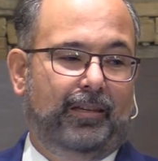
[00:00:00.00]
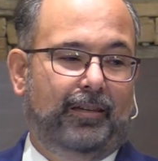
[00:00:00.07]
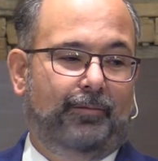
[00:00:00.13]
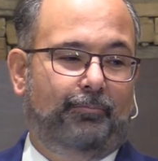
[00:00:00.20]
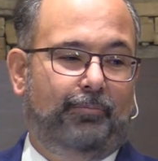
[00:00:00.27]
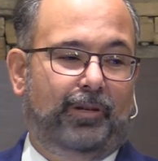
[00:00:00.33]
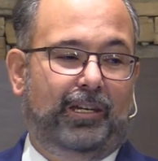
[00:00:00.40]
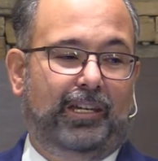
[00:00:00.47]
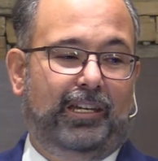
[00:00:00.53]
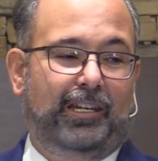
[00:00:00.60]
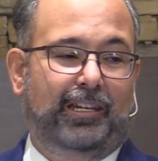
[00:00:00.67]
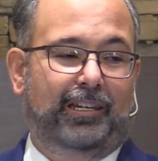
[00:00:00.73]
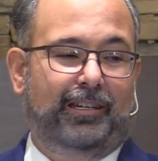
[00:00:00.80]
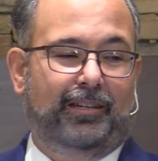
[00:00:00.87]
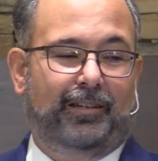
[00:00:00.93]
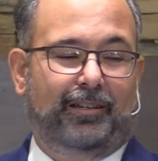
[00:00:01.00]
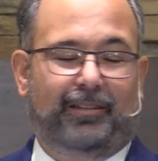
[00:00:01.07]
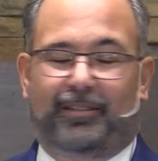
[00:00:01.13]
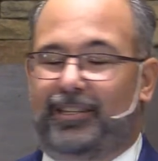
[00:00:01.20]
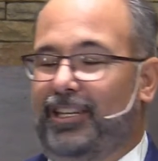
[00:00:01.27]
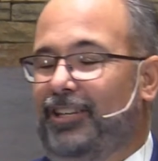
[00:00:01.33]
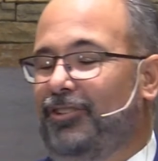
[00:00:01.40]
We
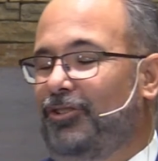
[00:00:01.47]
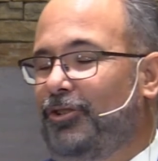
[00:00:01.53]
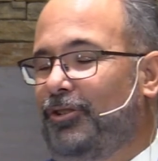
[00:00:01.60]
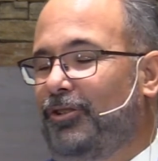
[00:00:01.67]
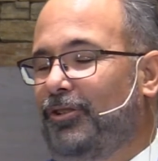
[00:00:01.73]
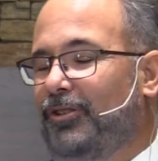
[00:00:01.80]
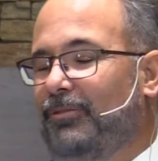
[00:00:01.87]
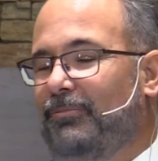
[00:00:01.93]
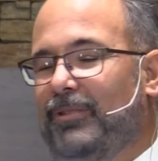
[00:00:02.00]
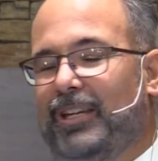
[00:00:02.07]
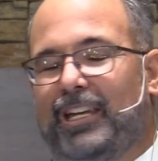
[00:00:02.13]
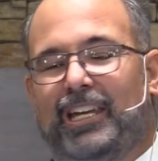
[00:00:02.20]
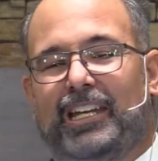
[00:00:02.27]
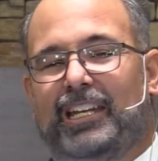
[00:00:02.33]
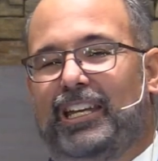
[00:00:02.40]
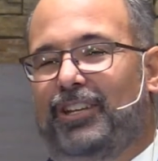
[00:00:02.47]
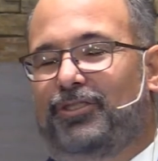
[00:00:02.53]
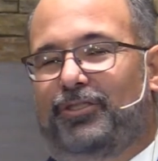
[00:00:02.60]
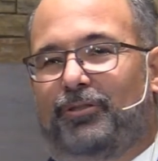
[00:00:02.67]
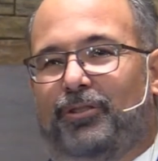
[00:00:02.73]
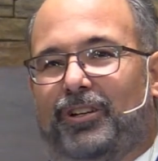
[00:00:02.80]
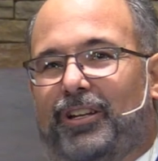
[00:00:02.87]
can turn any
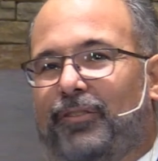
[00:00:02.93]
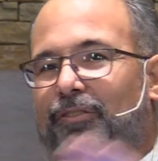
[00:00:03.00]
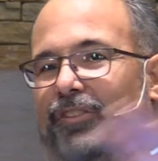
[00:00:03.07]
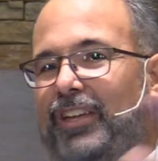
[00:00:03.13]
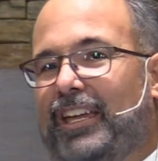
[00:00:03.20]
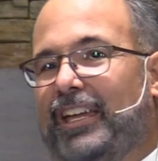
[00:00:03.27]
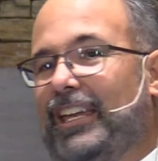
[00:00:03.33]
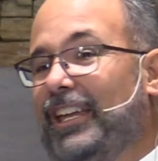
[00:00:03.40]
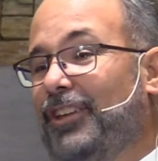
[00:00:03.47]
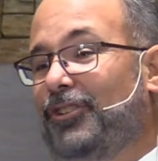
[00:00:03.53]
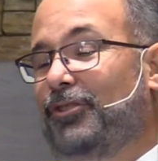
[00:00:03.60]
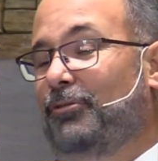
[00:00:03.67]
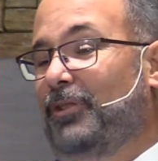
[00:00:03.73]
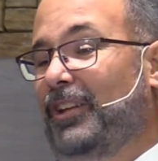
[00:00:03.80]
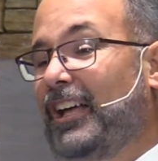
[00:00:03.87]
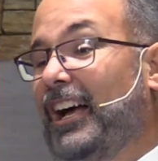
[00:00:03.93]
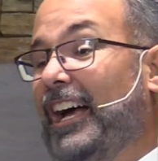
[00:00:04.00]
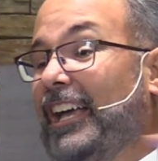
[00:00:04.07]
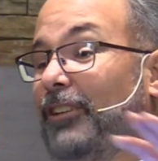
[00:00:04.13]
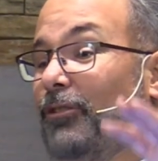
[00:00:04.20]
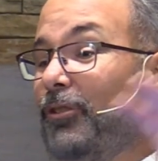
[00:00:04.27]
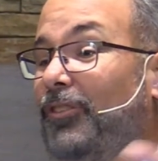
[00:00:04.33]
sort of thing into an
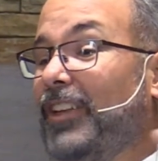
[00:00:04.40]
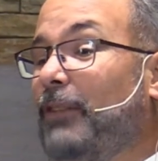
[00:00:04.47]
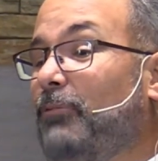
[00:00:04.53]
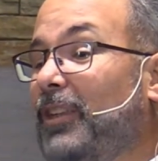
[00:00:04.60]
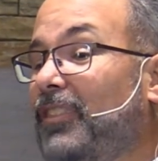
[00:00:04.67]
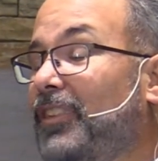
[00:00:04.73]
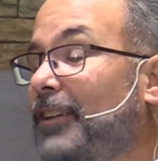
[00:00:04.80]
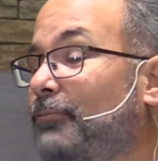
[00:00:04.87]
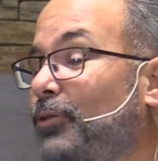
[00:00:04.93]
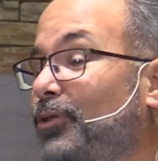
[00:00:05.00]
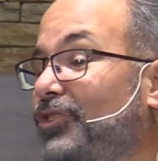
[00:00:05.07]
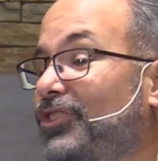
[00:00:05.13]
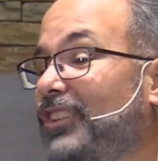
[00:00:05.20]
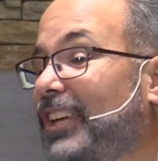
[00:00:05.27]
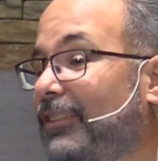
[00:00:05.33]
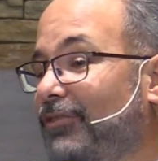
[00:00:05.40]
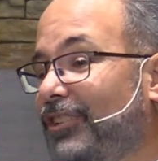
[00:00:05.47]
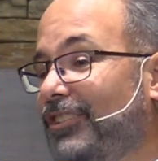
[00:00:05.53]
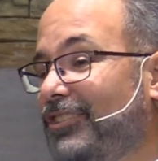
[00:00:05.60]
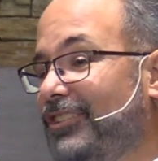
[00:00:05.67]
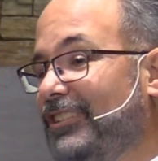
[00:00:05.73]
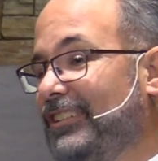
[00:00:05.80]
idol that we think will save
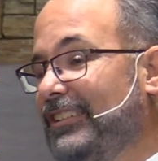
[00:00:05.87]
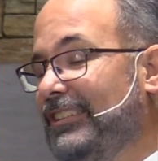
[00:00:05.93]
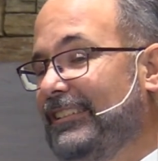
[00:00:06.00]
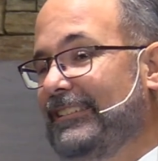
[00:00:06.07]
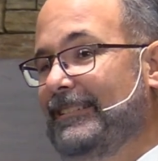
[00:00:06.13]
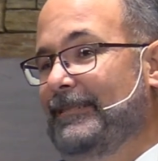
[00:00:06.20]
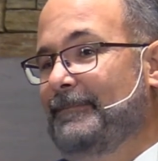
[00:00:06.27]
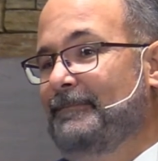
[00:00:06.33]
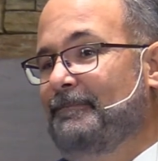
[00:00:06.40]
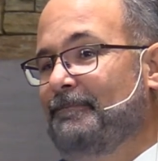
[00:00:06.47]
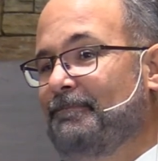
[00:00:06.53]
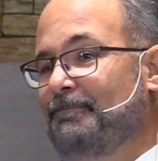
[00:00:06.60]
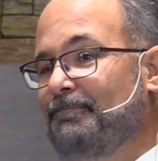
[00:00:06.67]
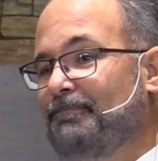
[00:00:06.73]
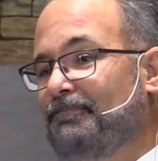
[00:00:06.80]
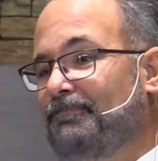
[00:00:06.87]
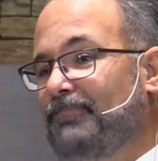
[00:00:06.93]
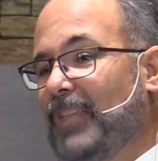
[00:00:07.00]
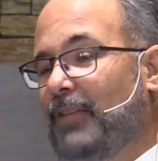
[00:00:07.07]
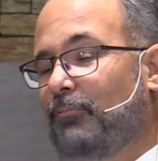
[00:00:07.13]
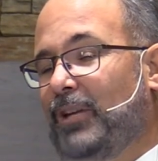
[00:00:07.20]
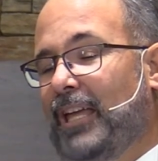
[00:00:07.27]
us.
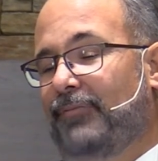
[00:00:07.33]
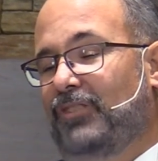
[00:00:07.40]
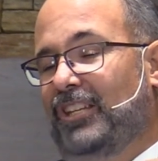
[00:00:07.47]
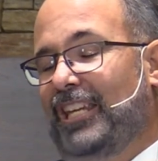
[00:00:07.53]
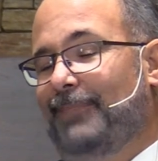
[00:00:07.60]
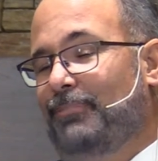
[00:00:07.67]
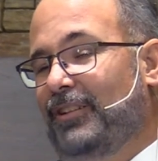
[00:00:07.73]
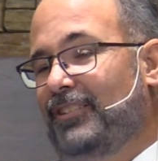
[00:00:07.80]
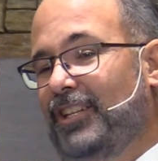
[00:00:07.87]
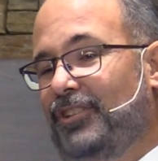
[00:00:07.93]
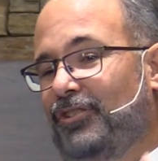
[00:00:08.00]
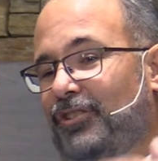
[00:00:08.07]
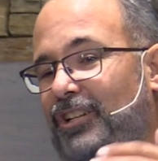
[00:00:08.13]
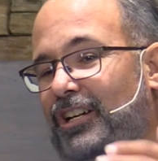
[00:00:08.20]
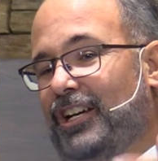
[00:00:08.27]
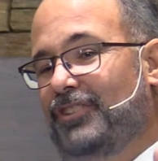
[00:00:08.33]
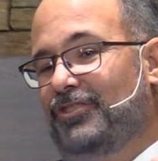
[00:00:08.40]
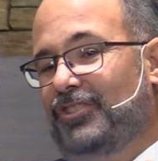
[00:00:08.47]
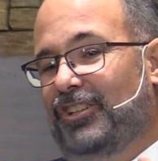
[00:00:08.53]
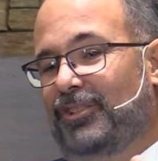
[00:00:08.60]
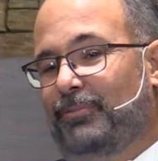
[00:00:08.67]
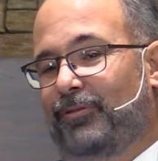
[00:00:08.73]
And we have to keep a tender
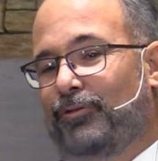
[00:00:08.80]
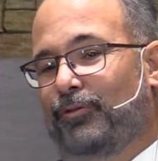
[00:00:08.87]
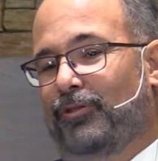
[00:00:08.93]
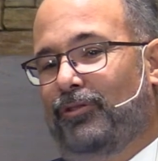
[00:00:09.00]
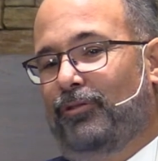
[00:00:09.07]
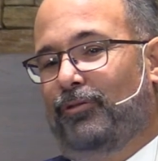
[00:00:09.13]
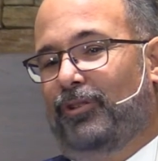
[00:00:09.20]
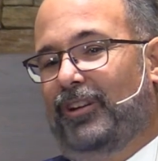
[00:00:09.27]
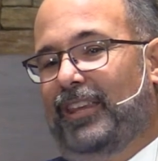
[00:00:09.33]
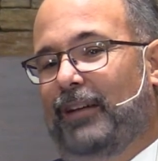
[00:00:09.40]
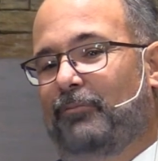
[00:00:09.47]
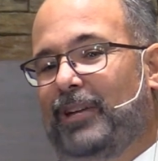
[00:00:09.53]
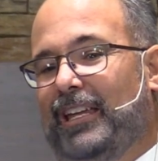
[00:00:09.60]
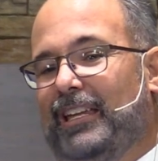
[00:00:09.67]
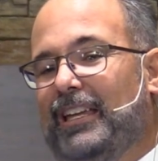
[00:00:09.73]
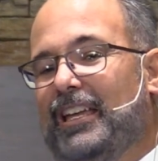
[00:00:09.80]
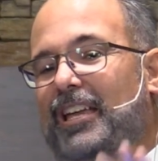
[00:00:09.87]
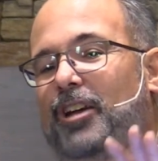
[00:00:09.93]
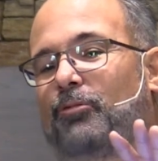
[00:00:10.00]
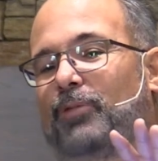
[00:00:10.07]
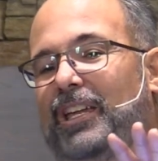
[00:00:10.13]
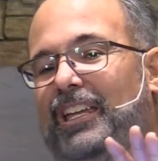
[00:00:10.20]
conscience before the Lord that
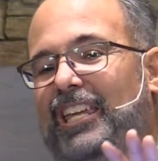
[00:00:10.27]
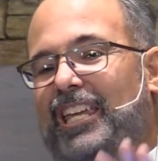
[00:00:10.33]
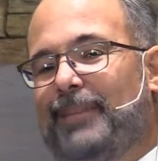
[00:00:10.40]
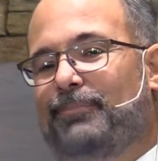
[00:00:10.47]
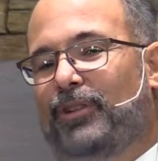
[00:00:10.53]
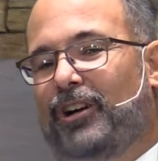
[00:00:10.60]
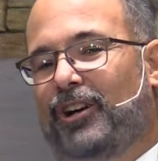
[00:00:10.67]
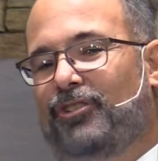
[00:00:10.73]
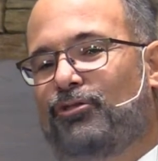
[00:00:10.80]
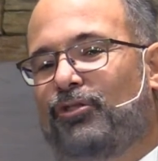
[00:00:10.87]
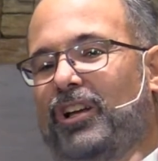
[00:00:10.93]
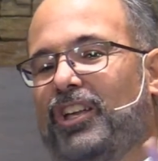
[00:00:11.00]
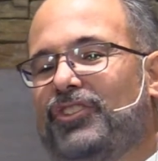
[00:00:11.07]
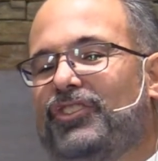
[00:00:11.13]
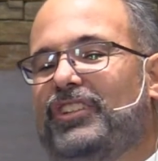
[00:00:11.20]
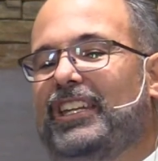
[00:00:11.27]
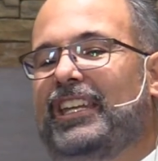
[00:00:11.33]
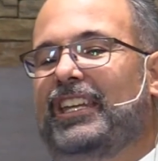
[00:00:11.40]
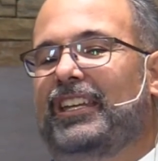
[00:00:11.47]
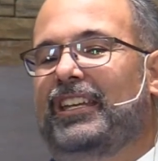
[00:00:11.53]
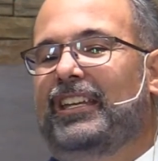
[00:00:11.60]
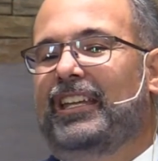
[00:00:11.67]
we keep our trust
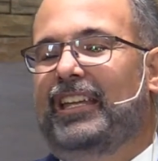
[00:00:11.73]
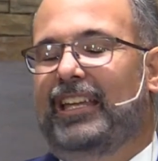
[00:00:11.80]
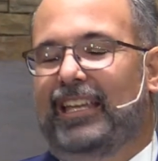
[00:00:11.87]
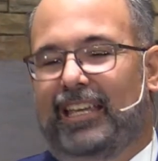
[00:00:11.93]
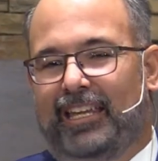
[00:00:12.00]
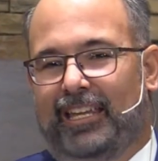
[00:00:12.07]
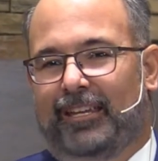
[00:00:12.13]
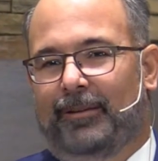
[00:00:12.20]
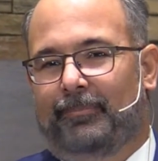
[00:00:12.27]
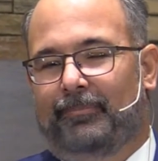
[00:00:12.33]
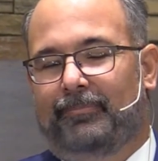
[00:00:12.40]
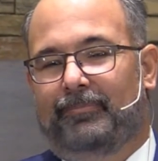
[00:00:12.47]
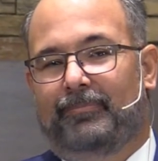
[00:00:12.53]
in Him.